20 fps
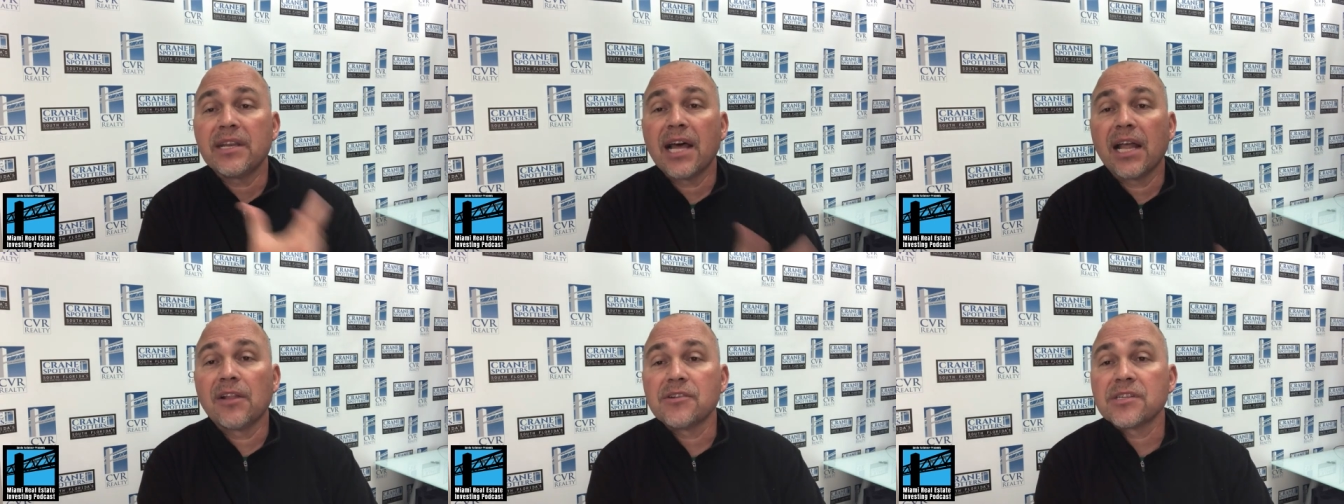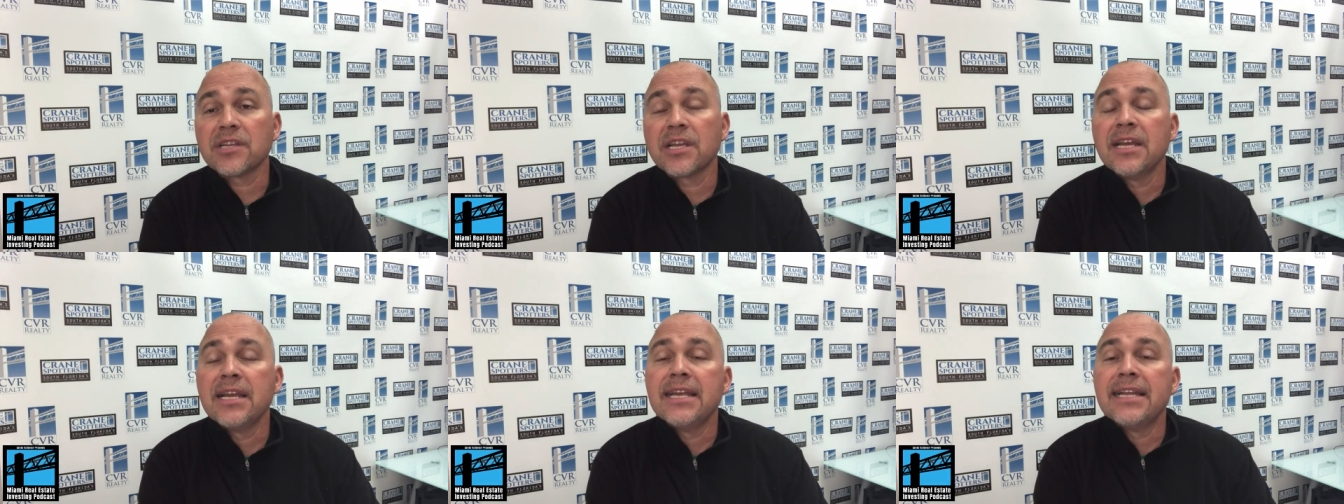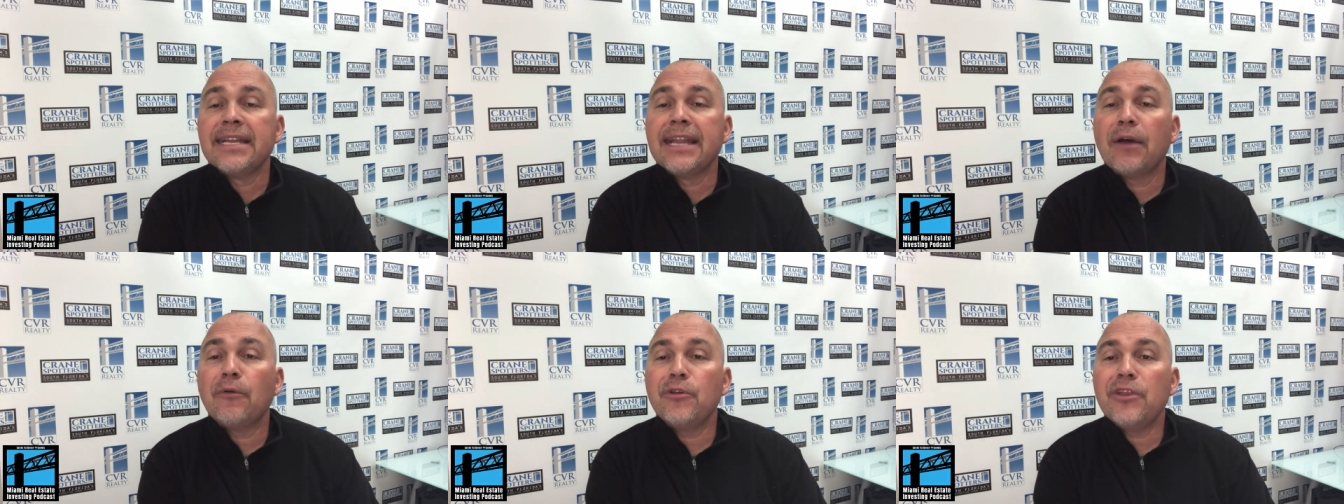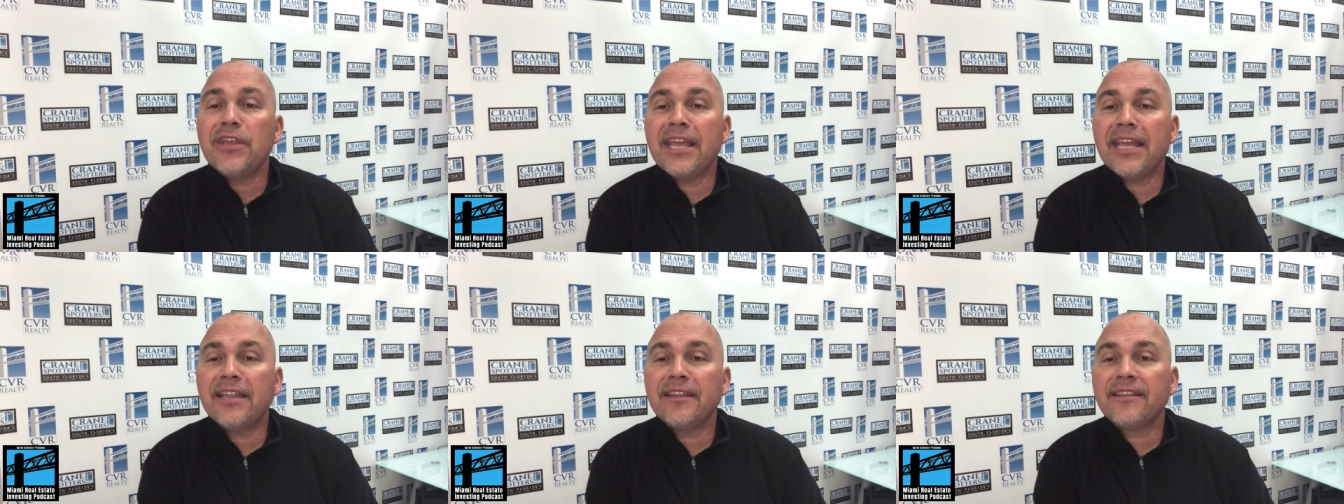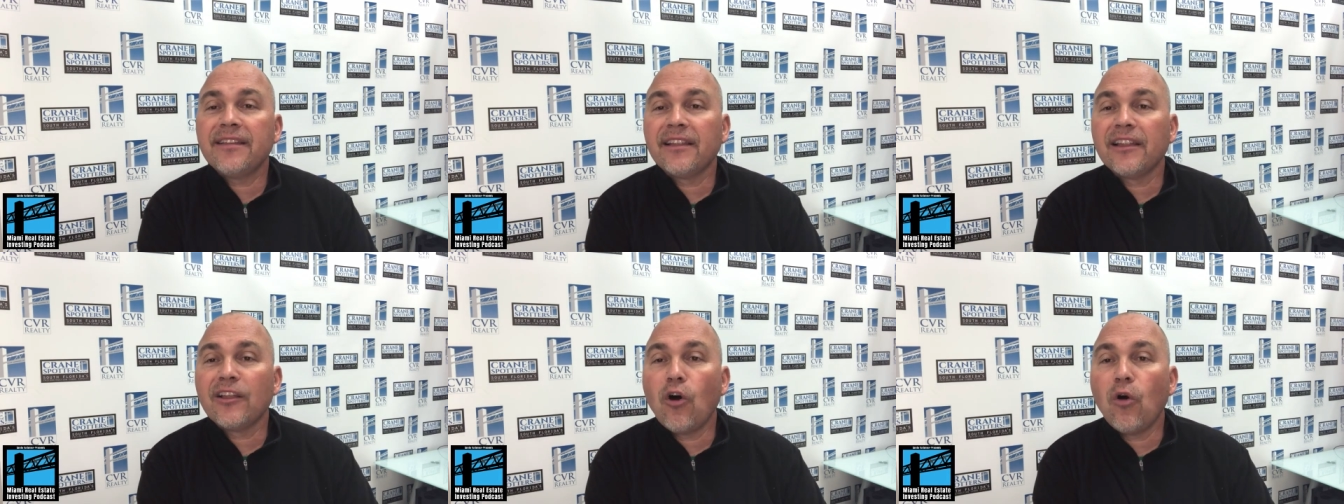Now, when you get
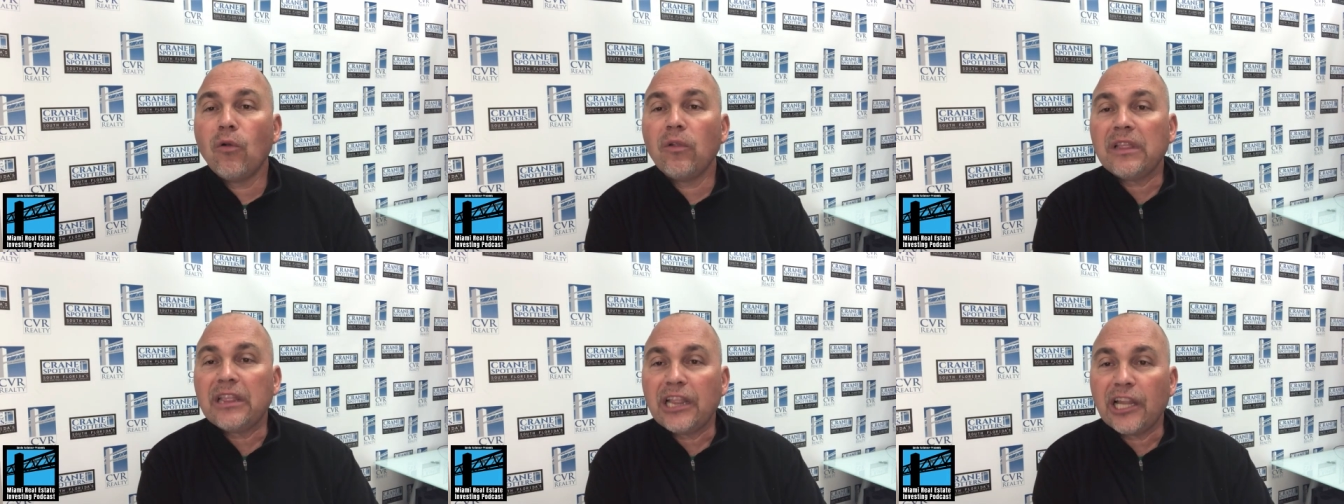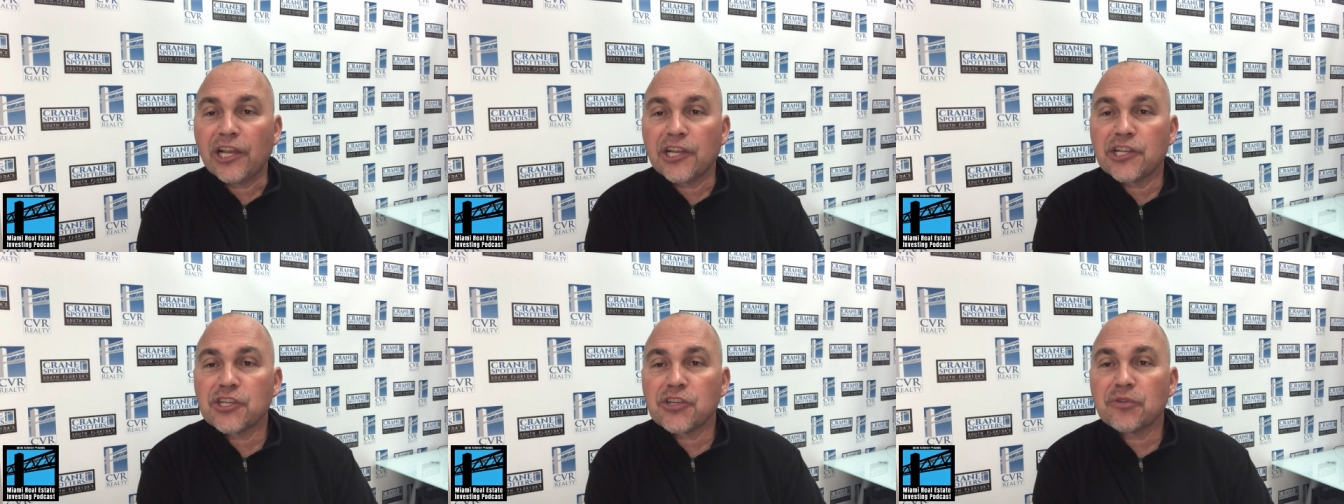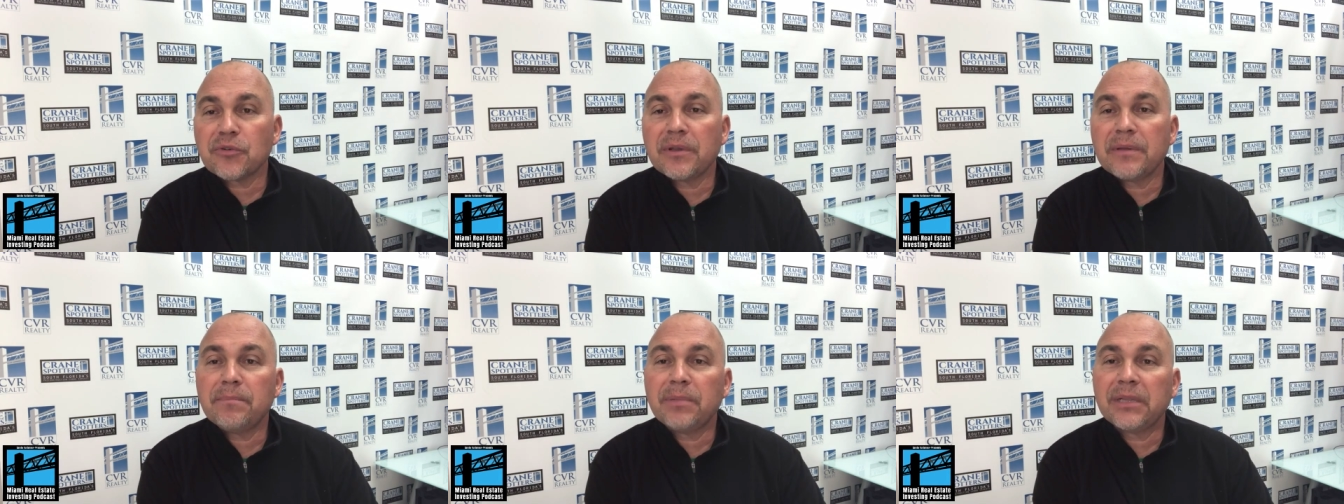into the whole luxury